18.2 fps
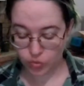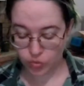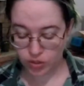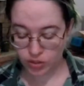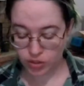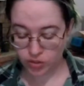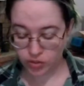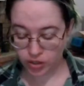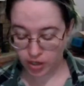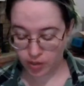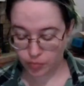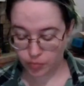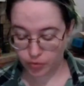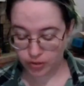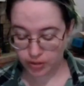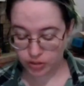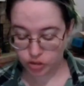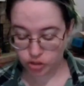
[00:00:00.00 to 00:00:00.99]
One look
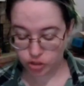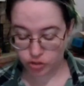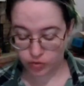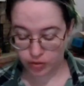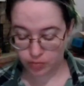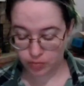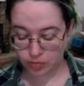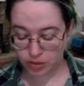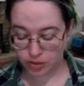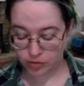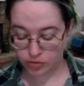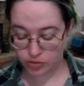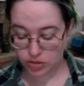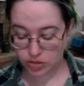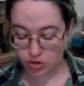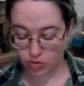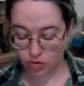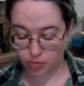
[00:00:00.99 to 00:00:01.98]
upward had shown him that there
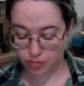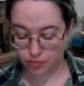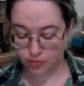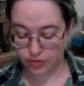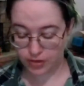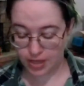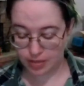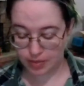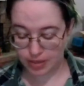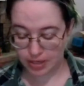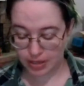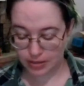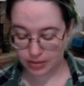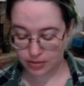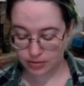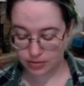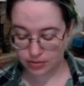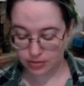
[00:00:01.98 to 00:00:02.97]
was no hope of climbing
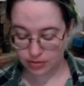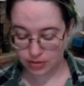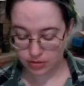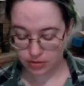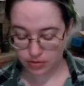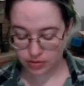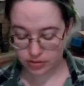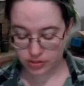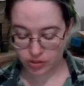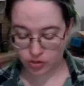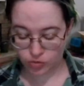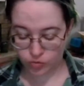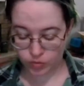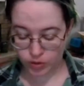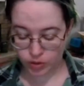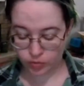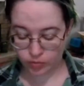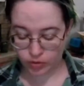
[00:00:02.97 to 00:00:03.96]
it. The
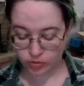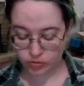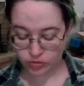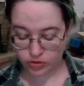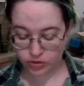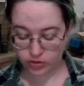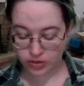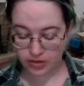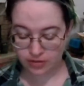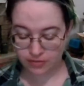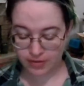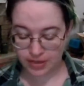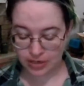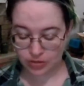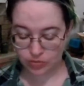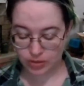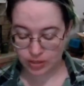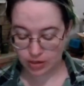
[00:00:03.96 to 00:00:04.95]
stonework rose 30
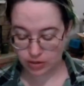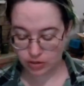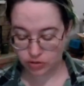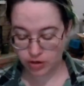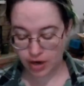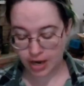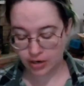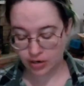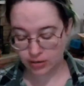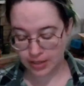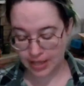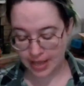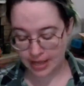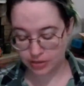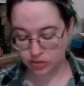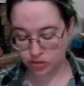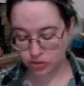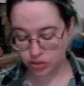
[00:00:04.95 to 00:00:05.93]
feet without a crack or
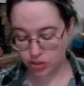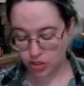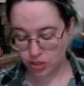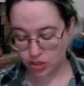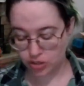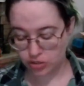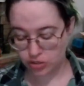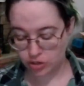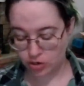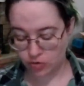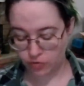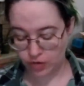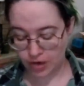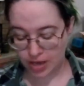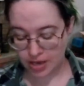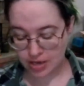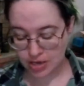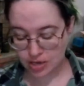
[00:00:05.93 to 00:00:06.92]
ledge, to
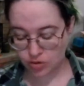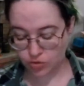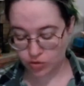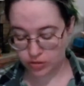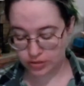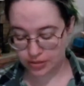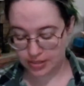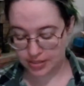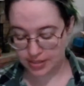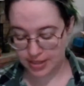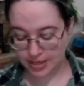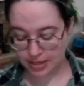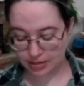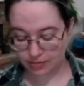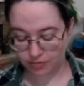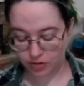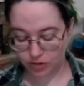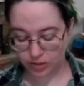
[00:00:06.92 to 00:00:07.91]
overhanging courses
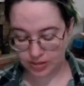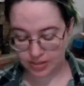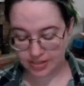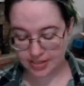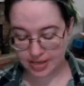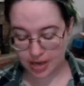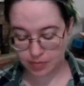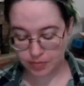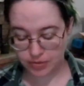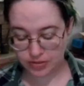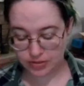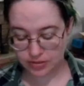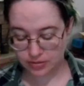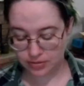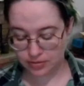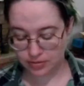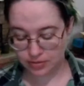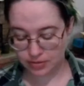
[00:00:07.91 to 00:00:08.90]
like inverted
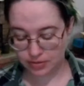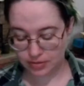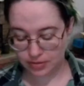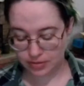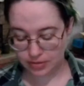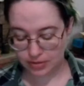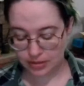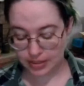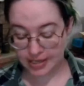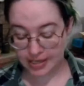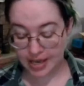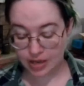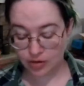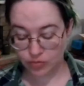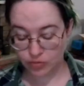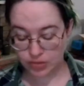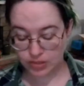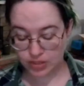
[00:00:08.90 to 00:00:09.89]
steps. The
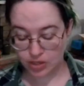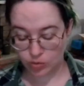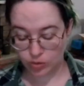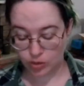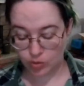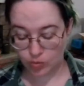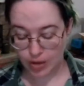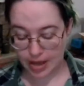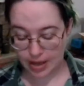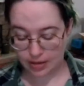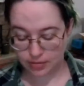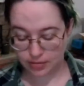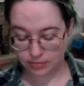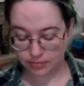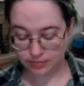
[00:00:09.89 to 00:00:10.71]
gate was the only way.